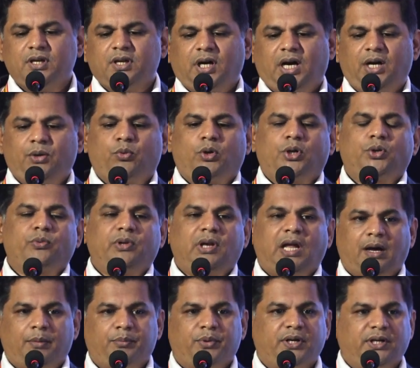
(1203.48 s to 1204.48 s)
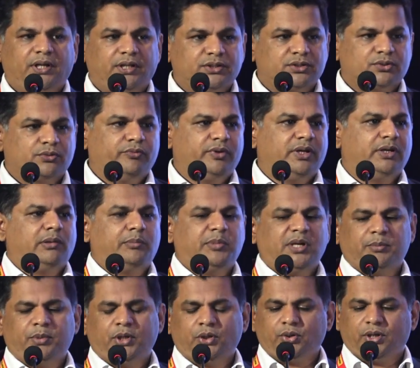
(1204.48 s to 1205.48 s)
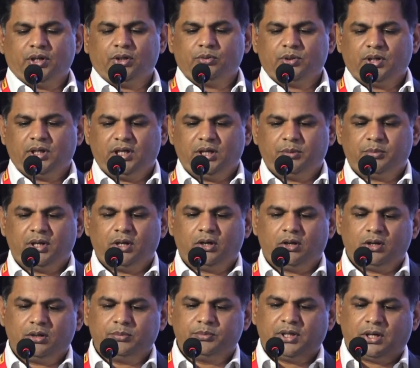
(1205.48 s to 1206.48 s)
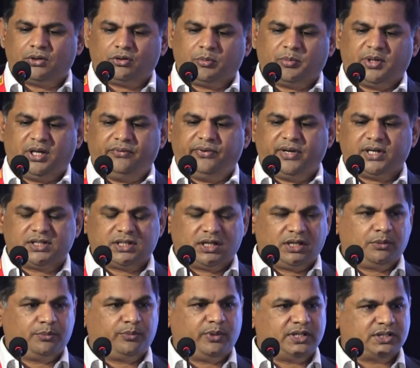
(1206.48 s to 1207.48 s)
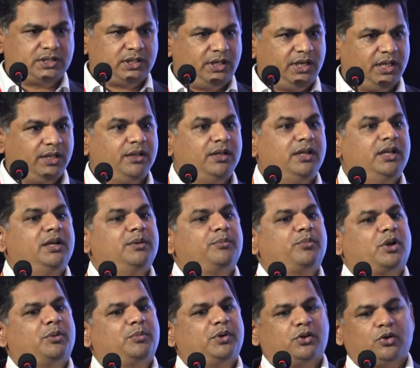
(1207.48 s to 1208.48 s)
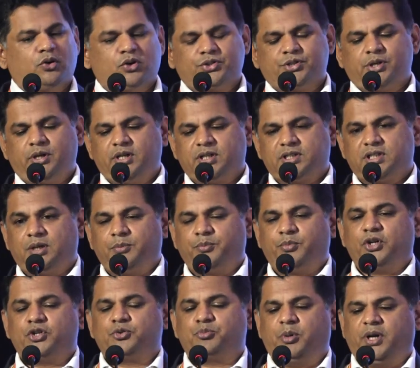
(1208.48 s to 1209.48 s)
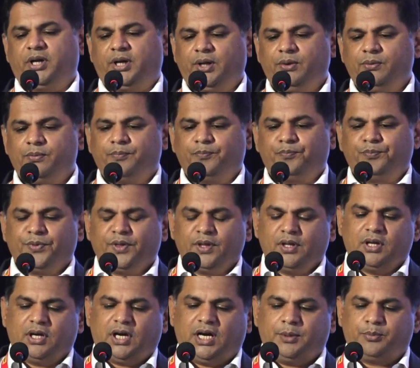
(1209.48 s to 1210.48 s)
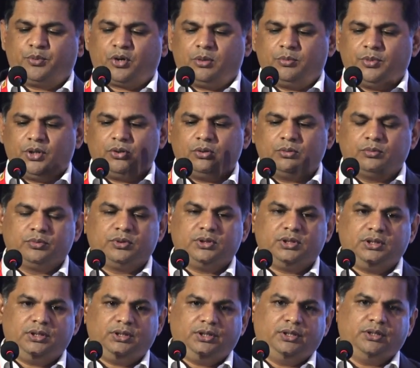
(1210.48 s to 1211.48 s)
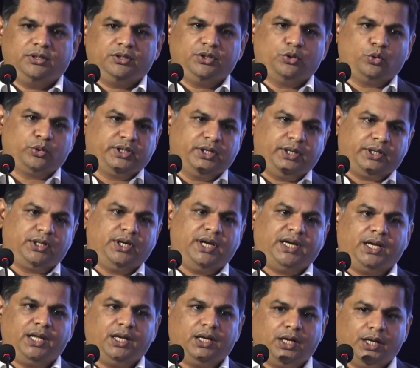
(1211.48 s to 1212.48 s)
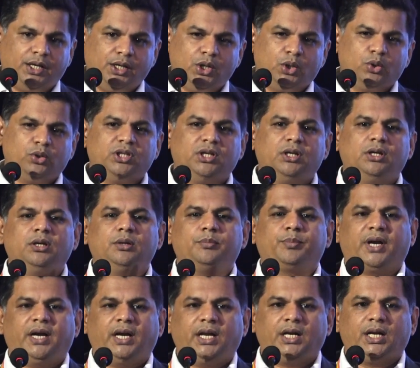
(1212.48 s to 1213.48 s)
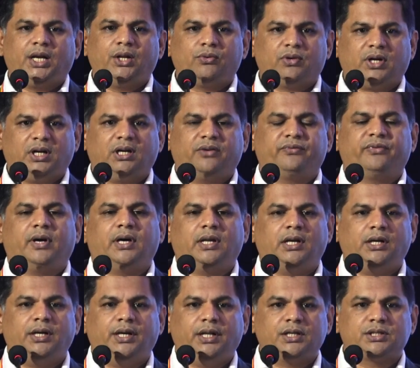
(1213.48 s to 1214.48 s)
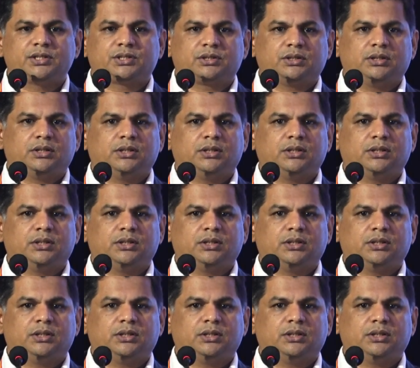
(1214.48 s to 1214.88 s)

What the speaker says: And what will happen is we will be able to enable all of our manufacturing facility from a cost reduction perspective, and from getting into the predictive kind of analytics